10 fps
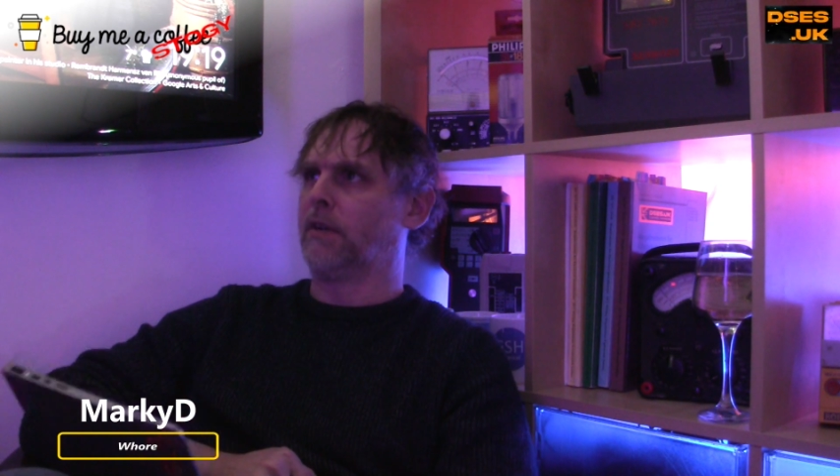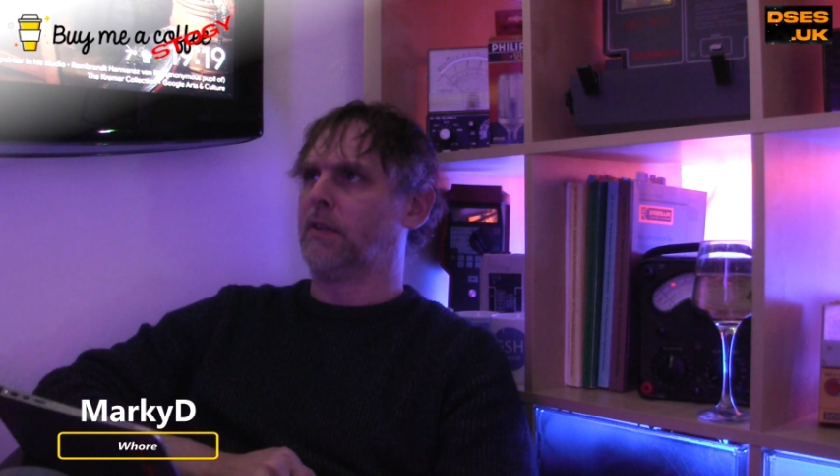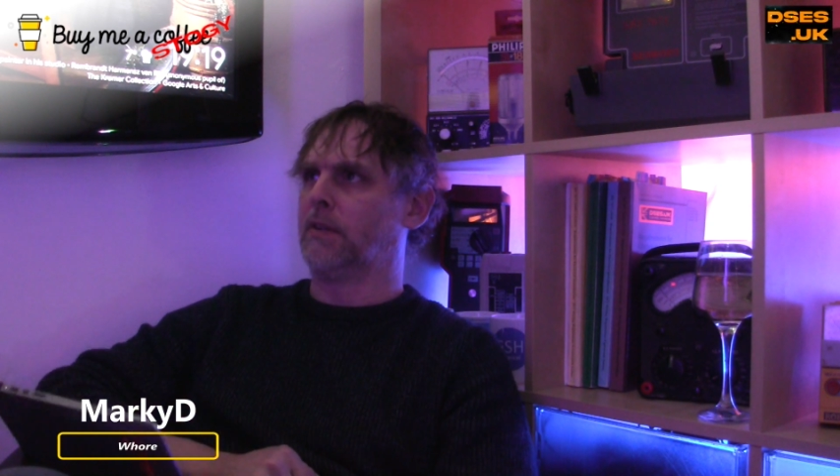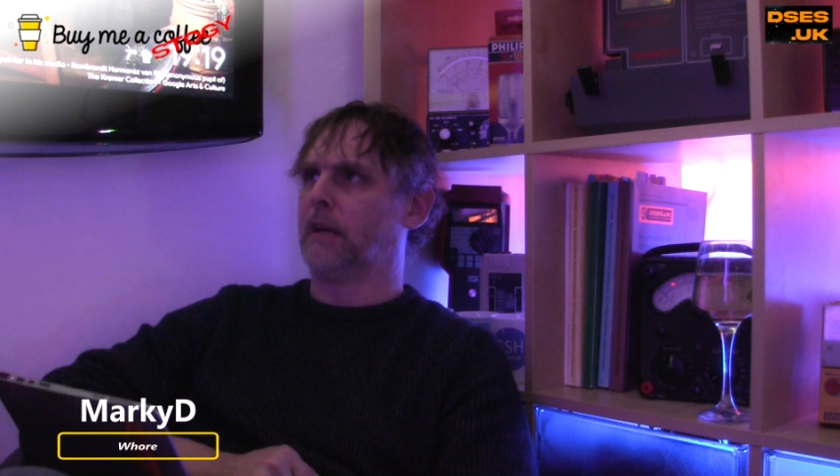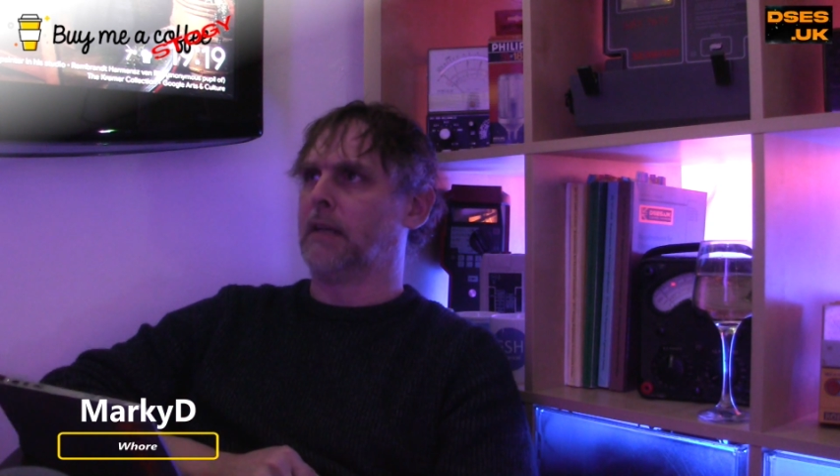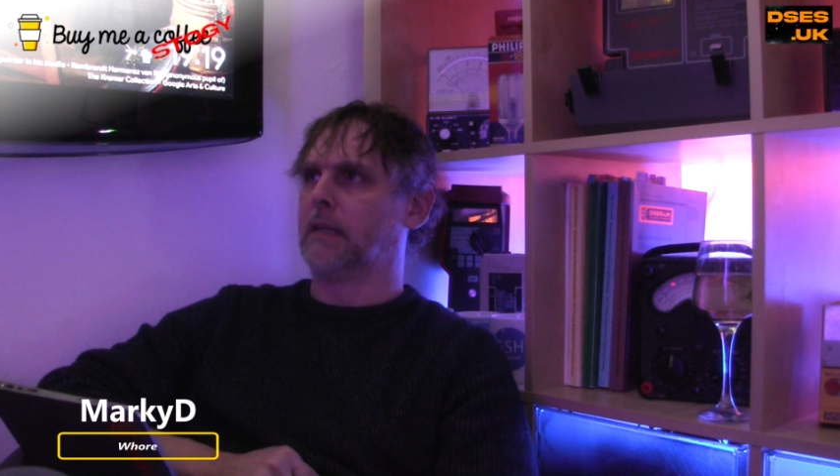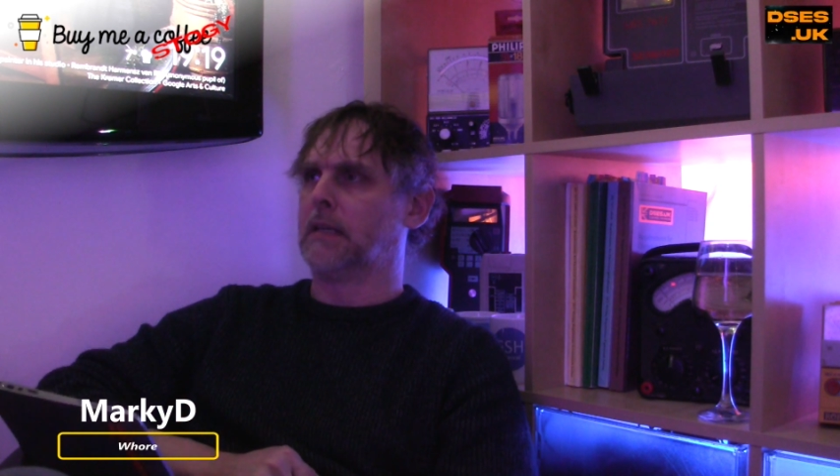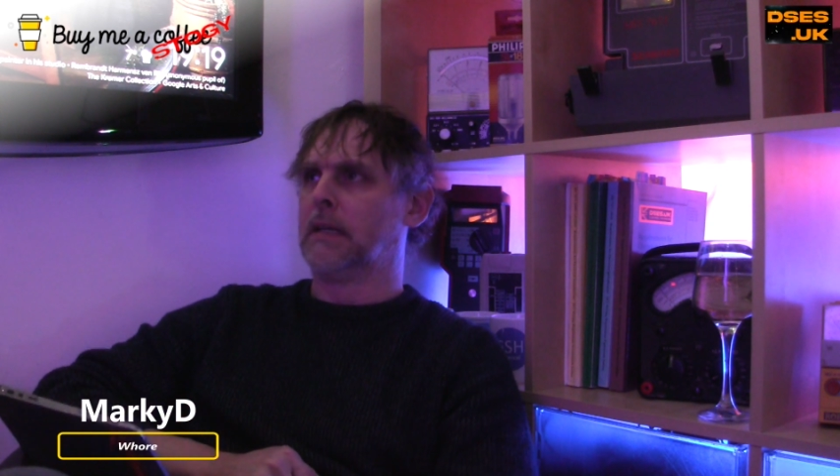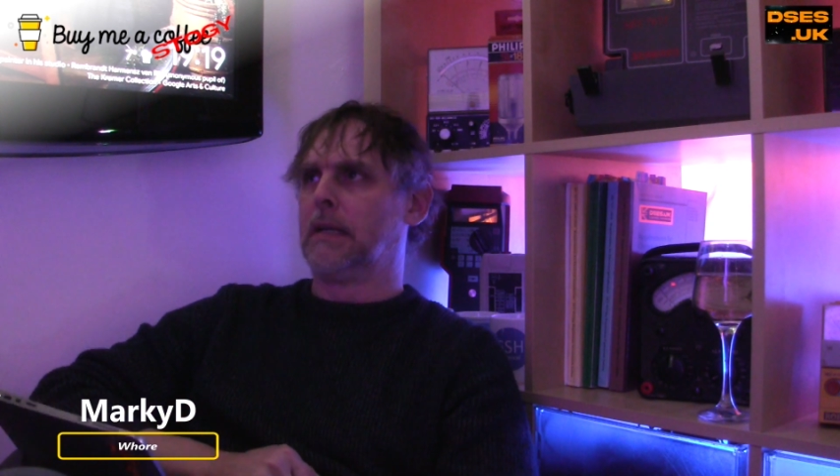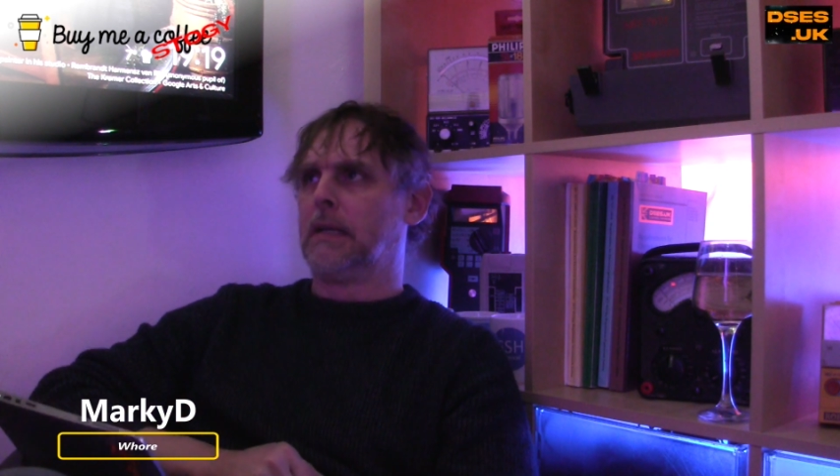to that
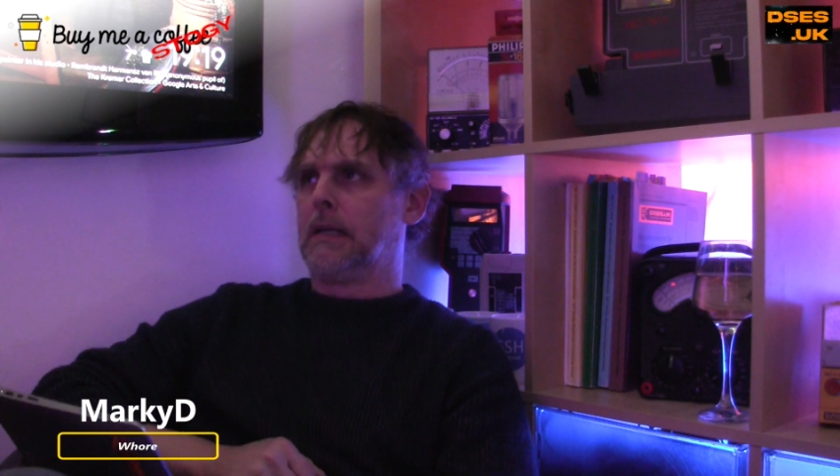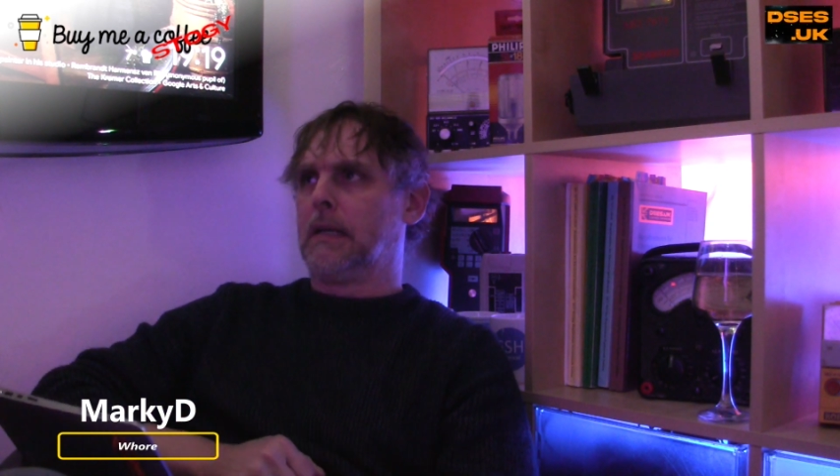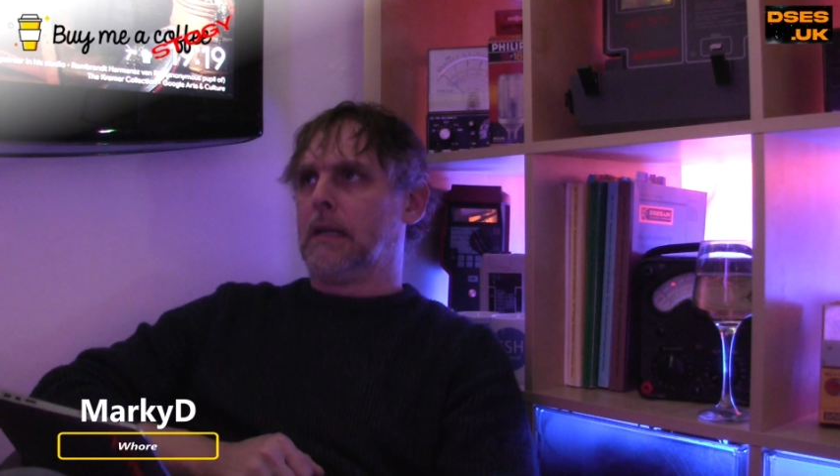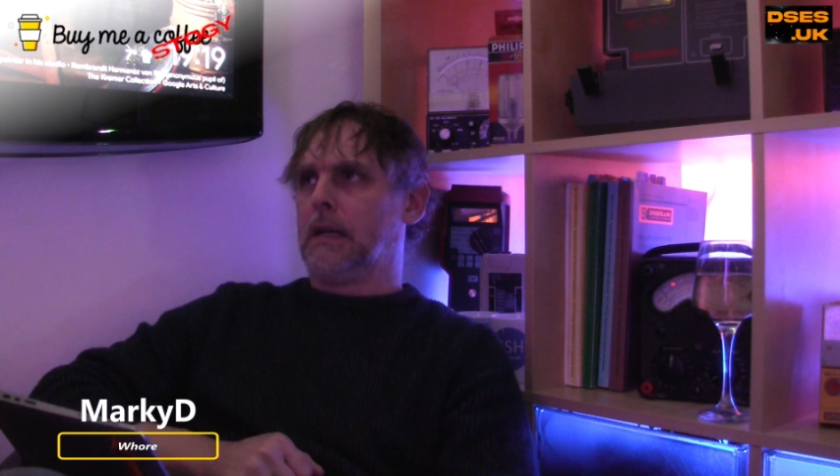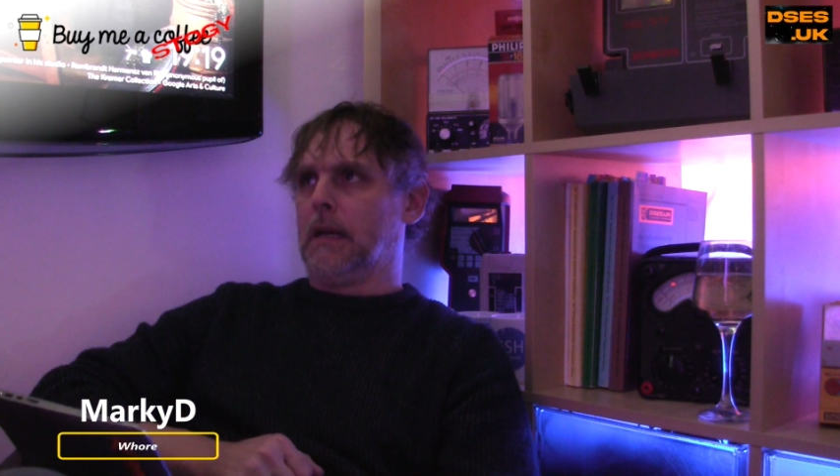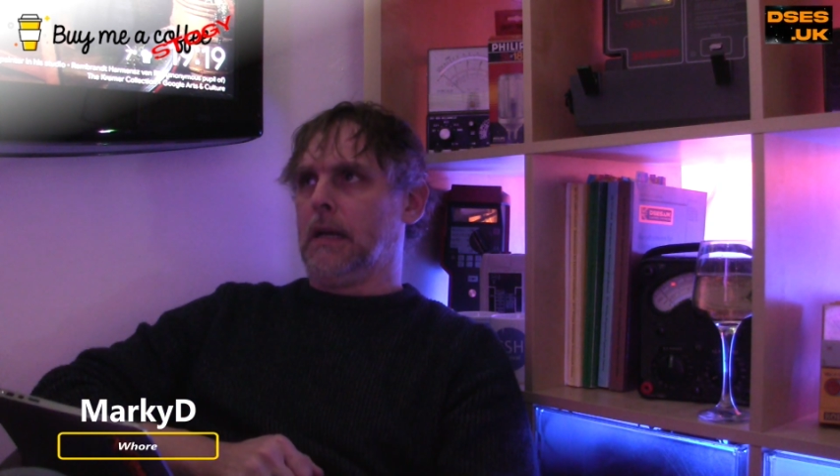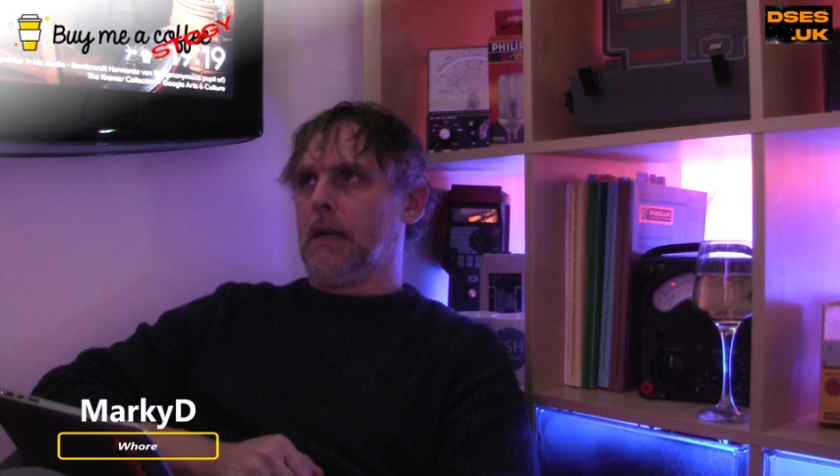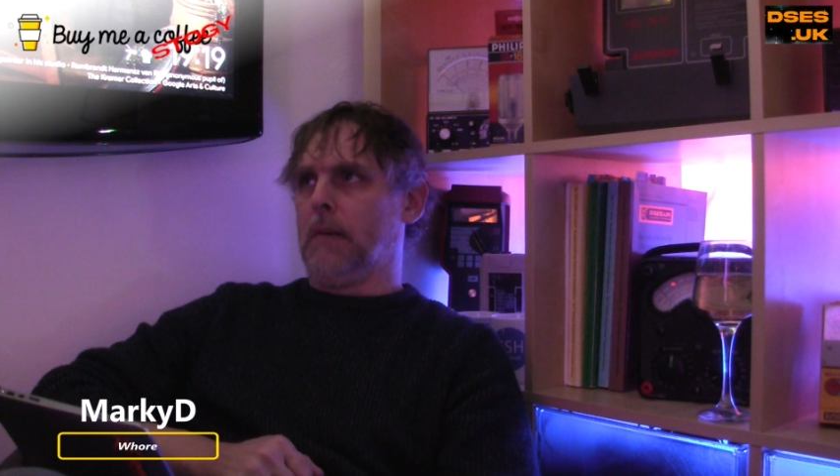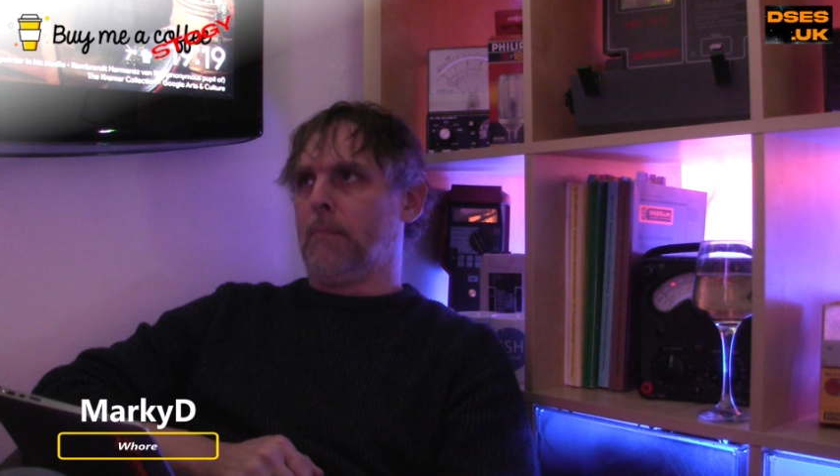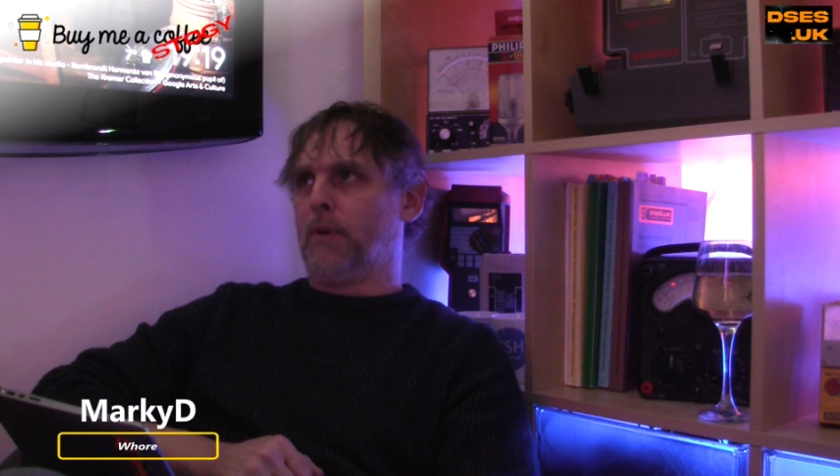
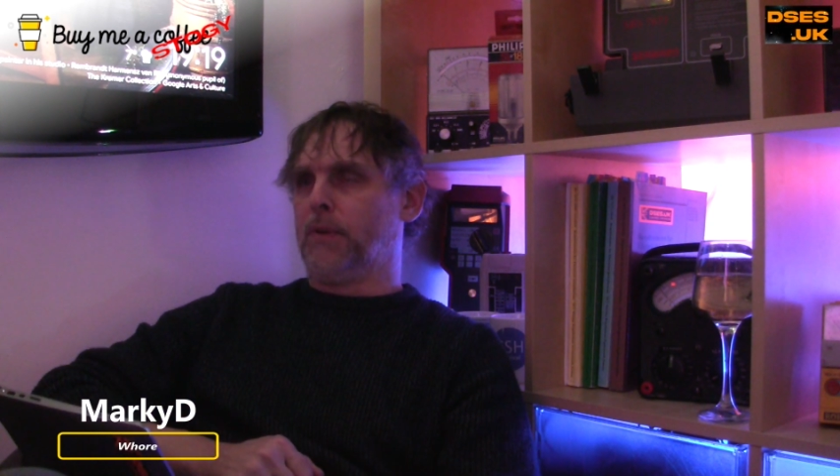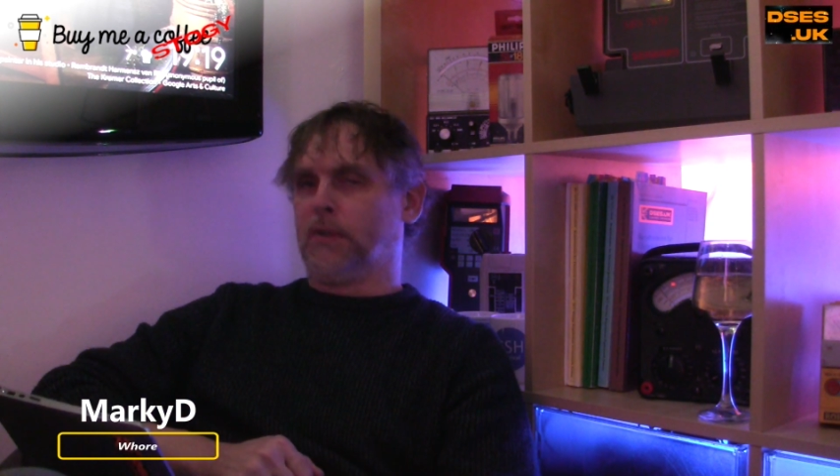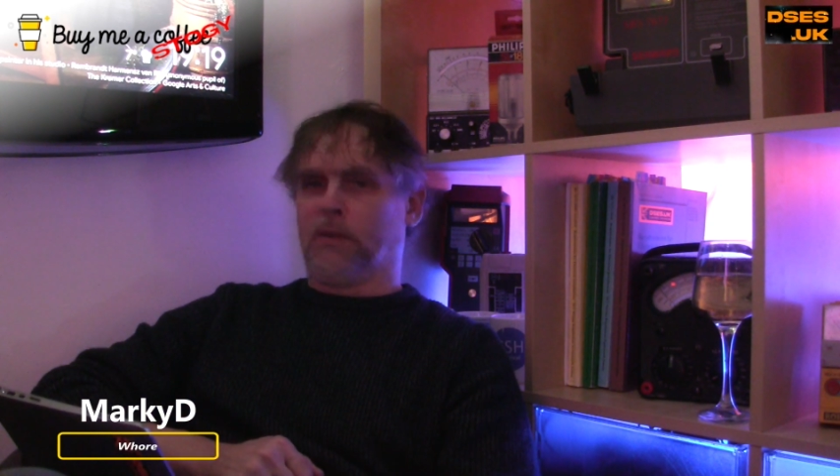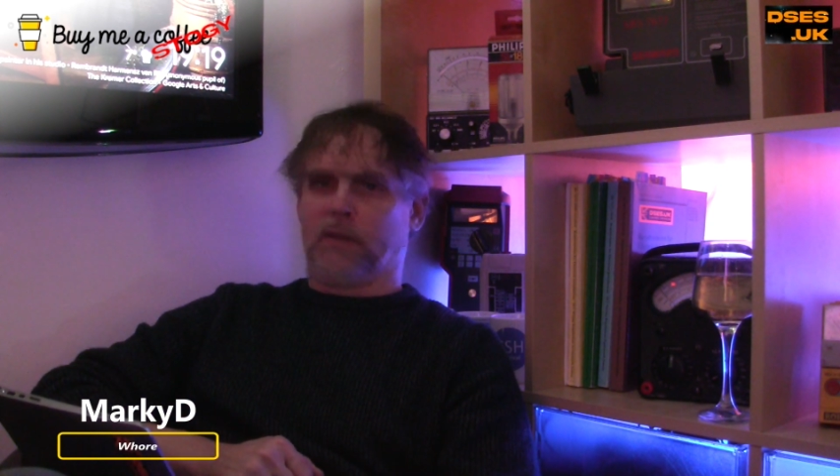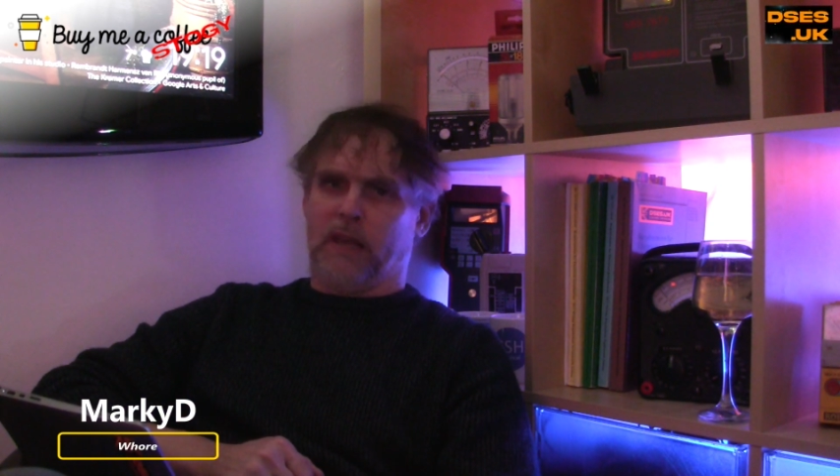Bluetooth